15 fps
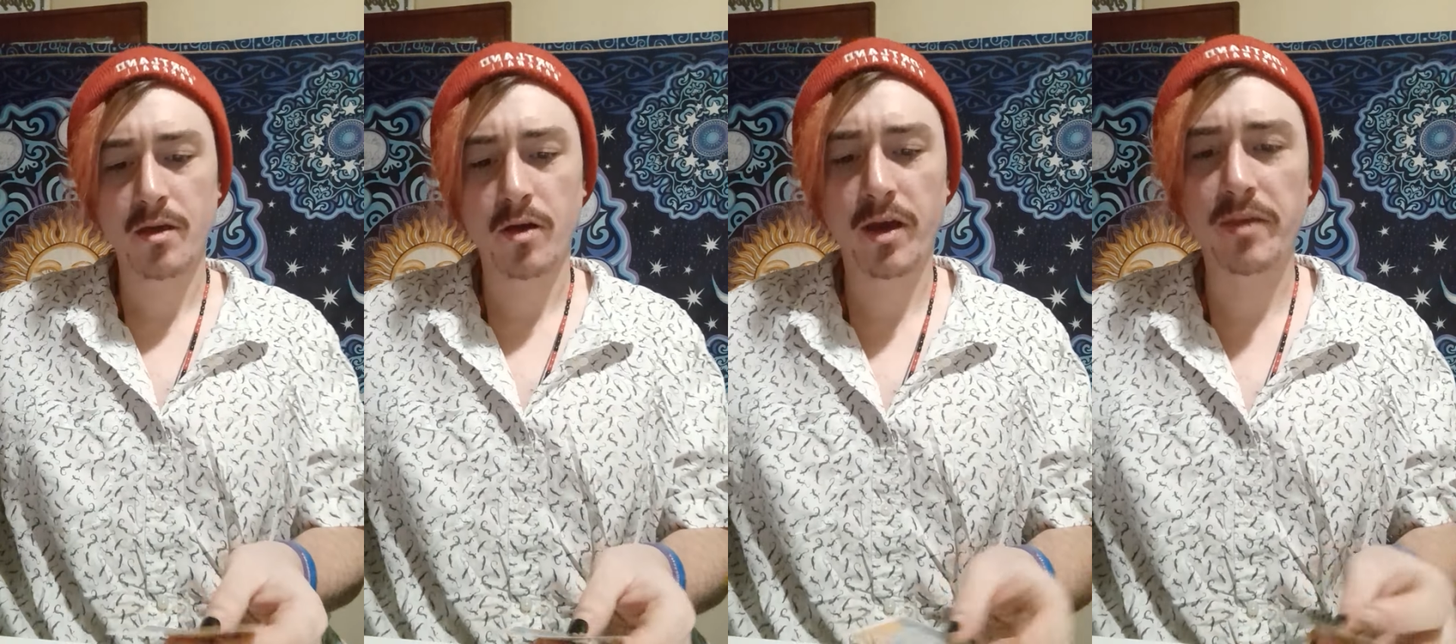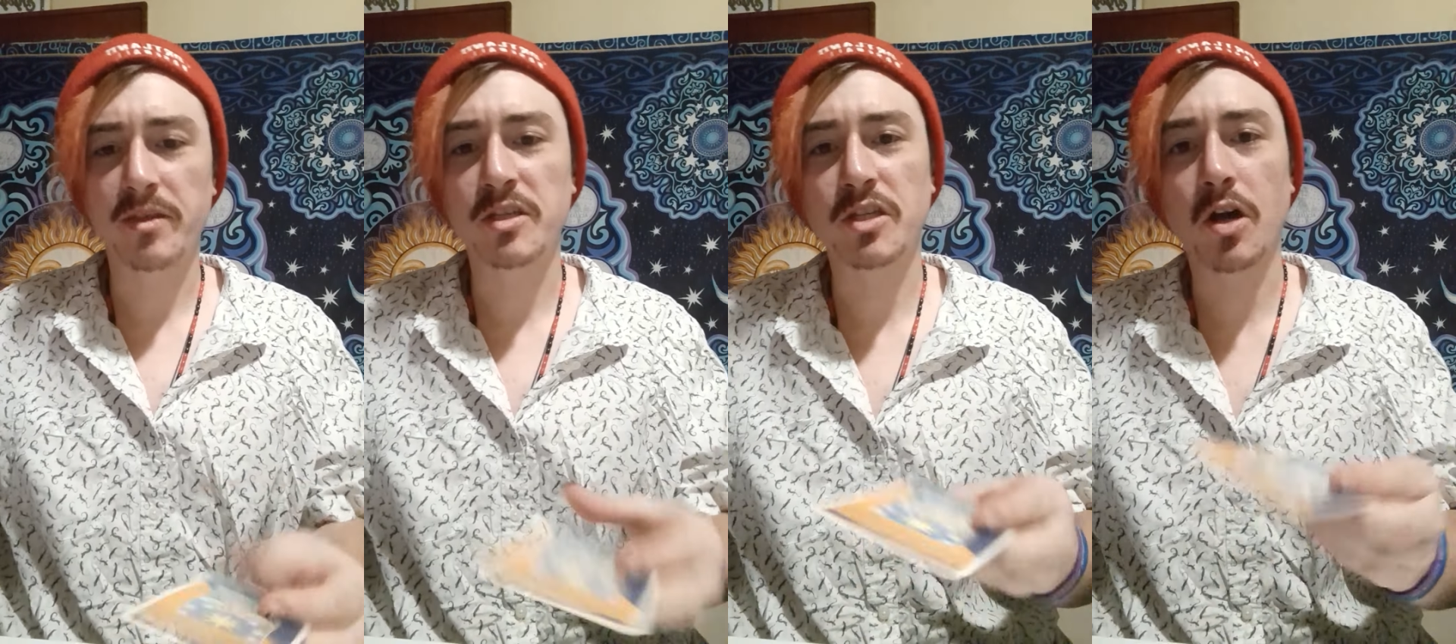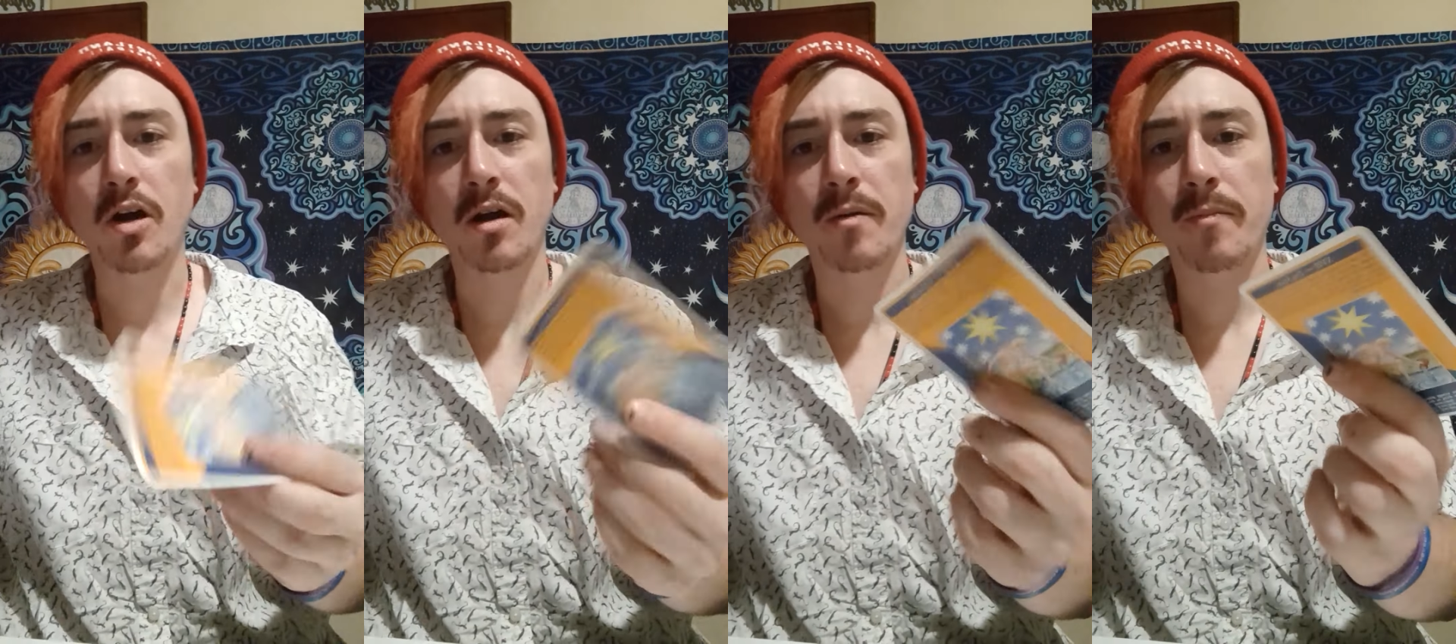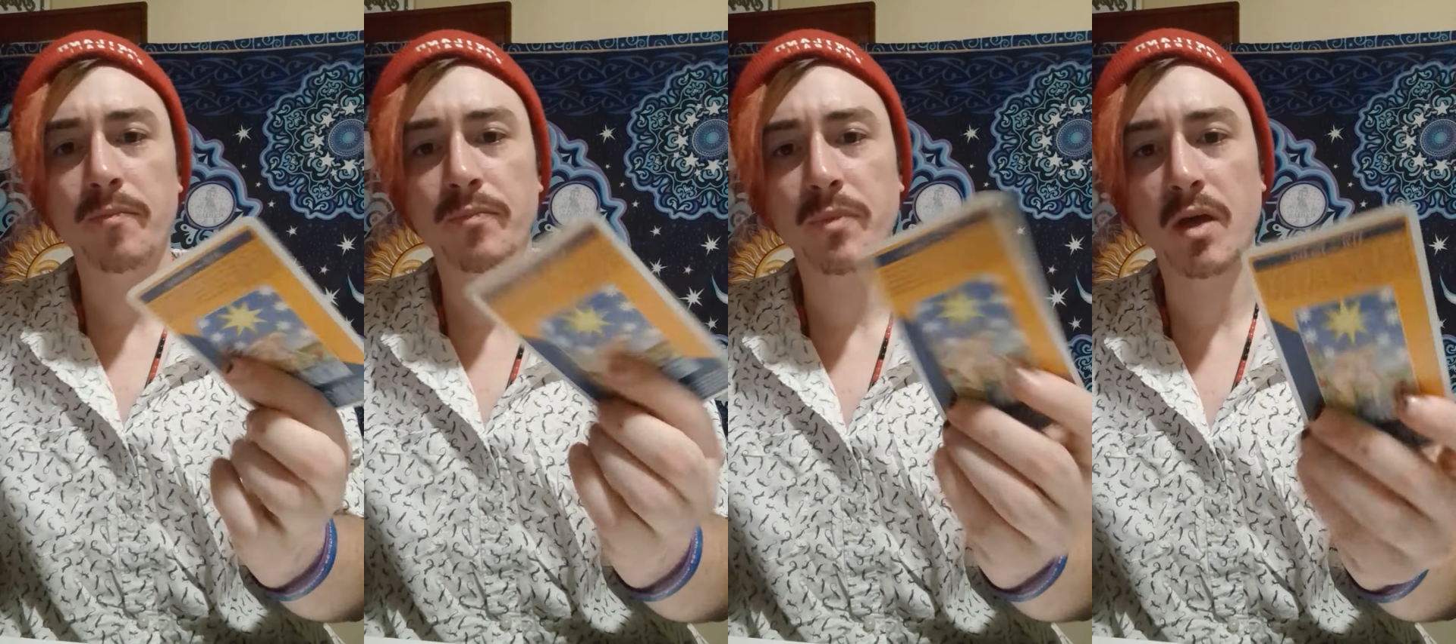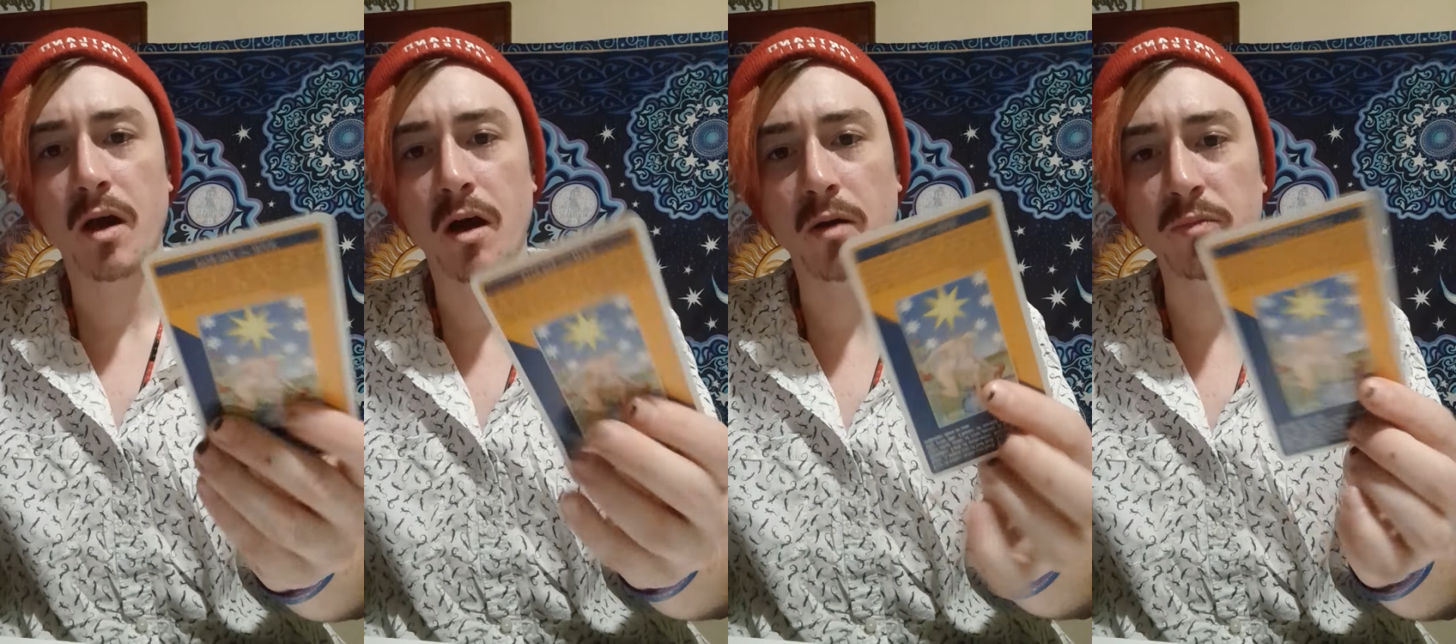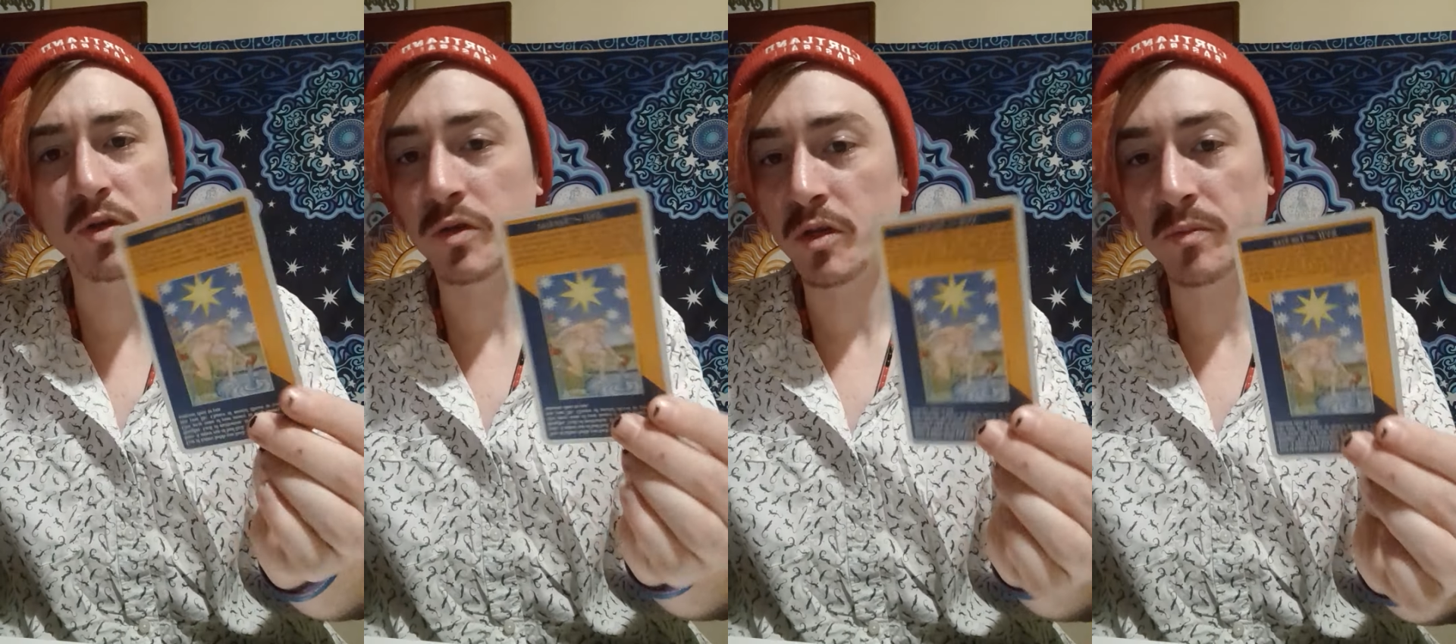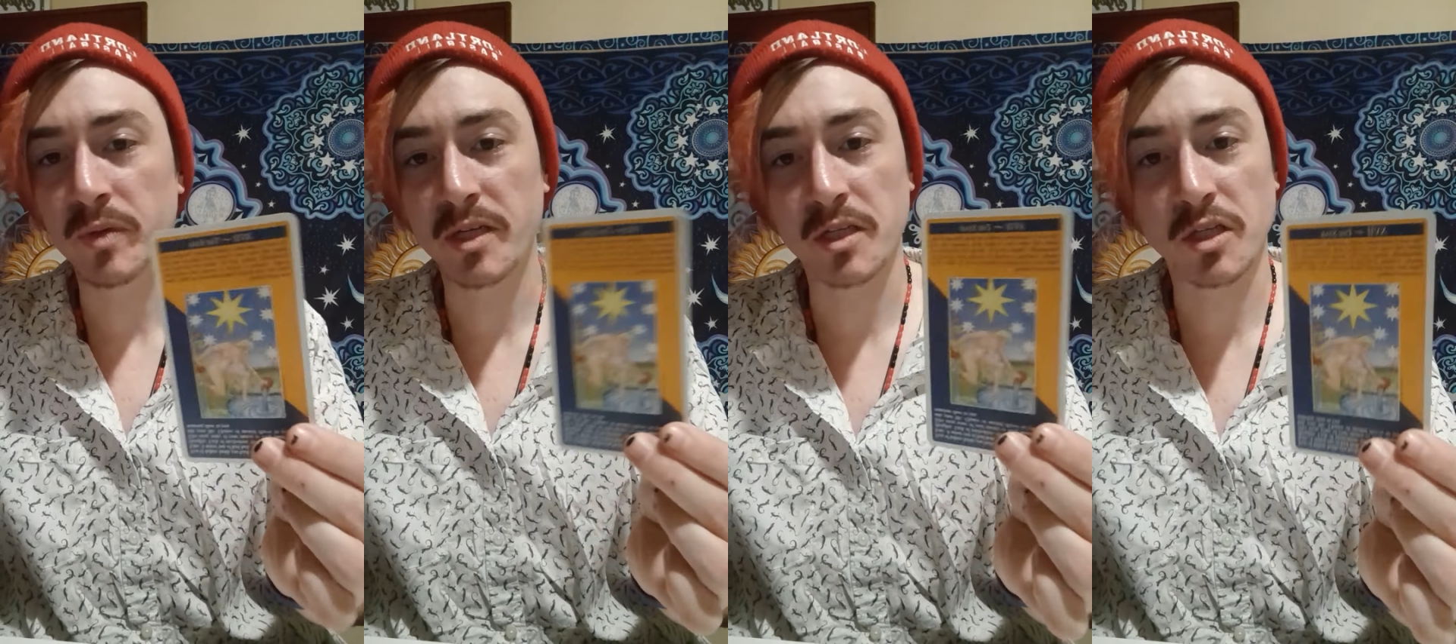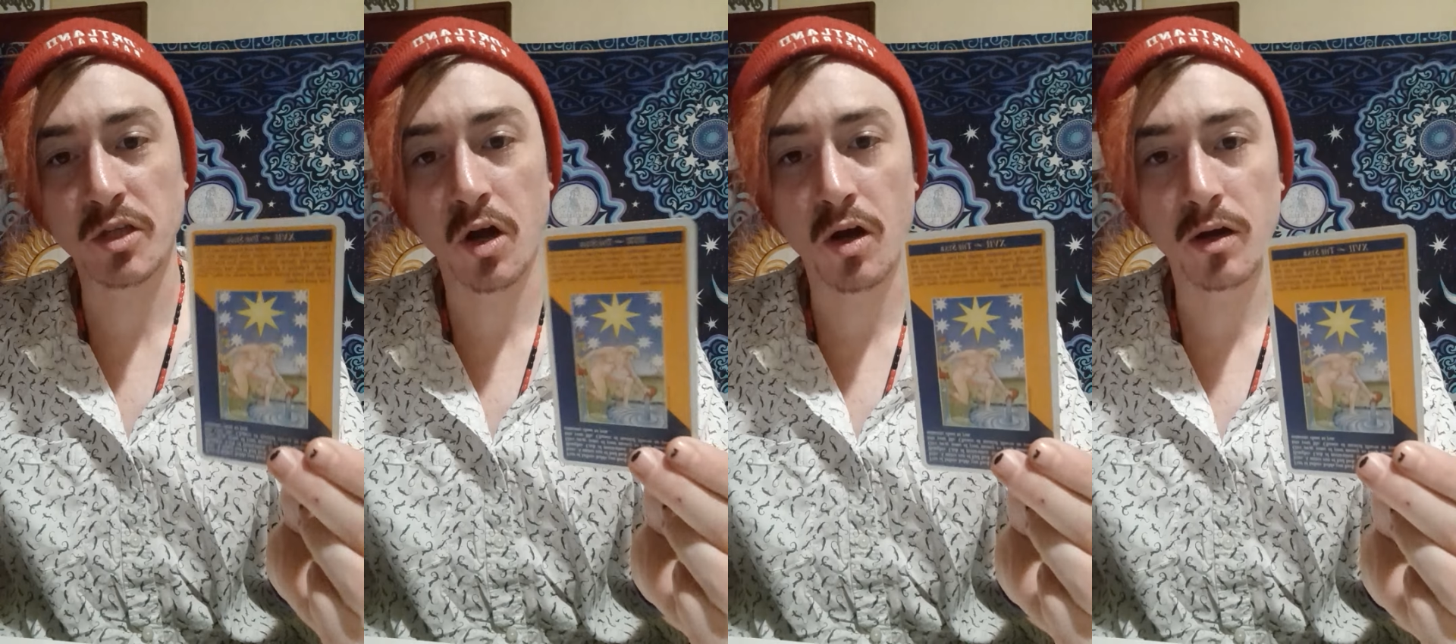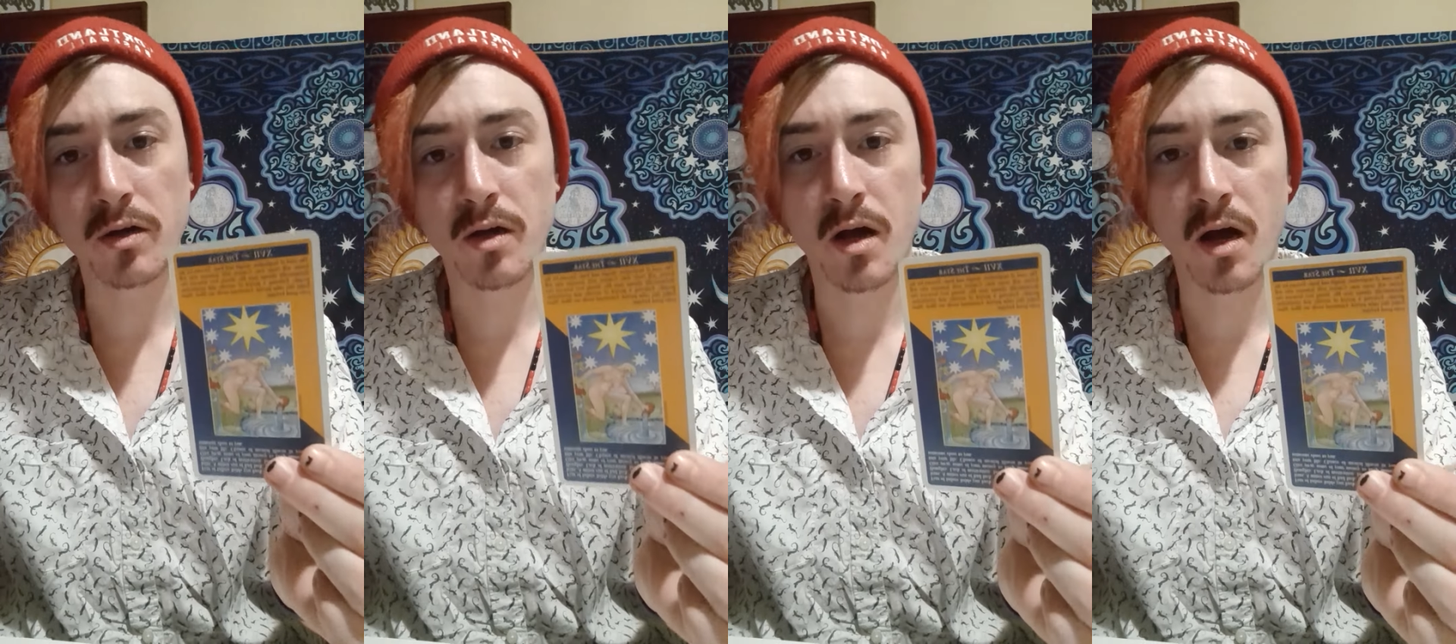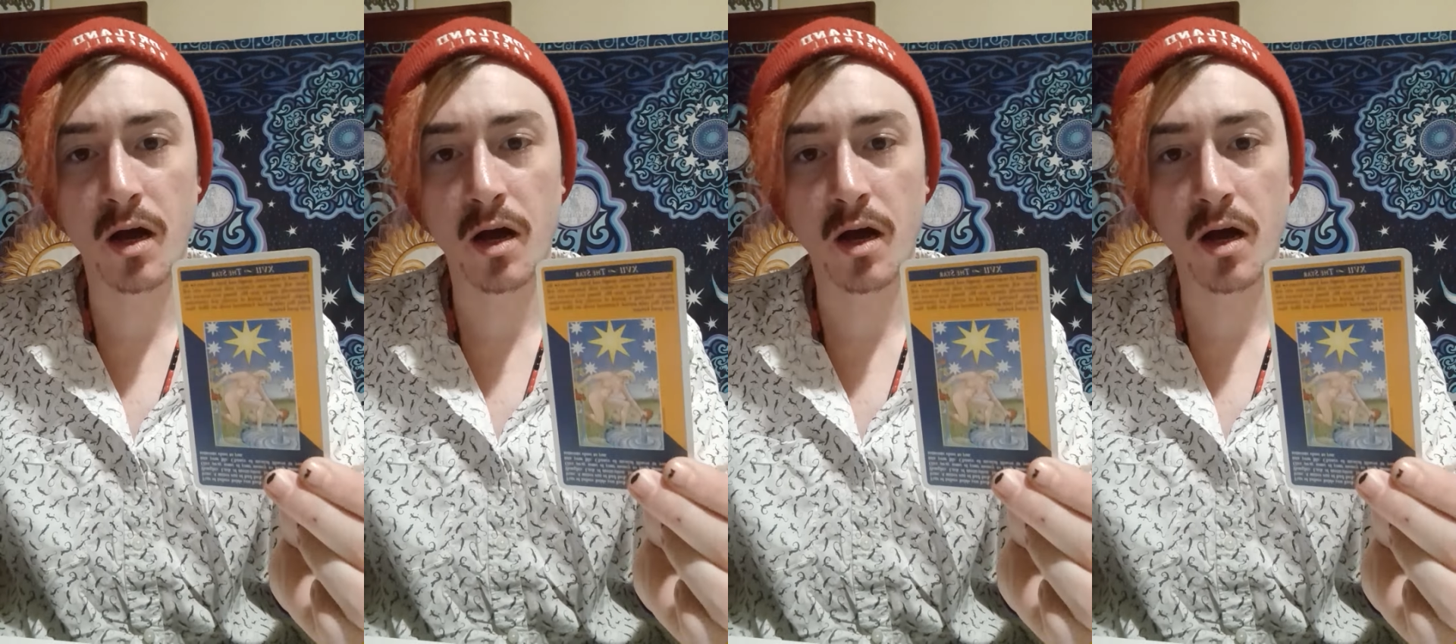Okay, the star. Um, you could be a star.